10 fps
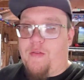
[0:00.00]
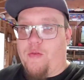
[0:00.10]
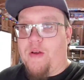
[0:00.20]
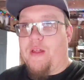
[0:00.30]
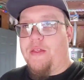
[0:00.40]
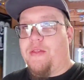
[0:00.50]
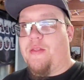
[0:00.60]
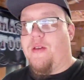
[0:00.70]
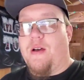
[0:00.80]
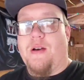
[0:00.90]
off
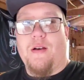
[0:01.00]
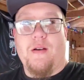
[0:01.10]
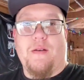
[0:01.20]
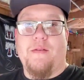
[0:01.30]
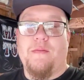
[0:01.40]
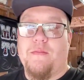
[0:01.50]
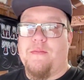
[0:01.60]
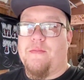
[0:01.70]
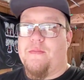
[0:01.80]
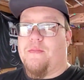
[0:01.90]
with
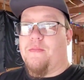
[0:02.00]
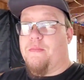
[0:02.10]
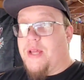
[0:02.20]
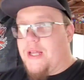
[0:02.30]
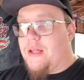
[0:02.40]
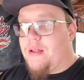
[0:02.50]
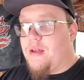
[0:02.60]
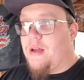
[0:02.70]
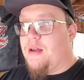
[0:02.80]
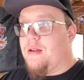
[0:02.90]
me.
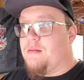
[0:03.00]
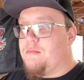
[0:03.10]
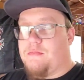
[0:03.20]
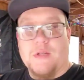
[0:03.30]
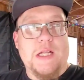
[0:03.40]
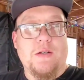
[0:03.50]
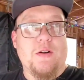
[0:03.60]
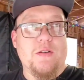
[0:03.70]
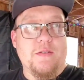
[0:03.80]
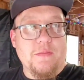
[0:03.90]
Not the
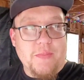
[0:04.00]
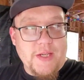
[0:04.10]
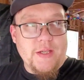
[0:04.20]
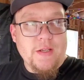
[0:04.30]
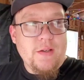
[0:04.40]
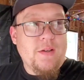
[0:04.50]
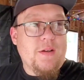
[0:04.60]
cars, me.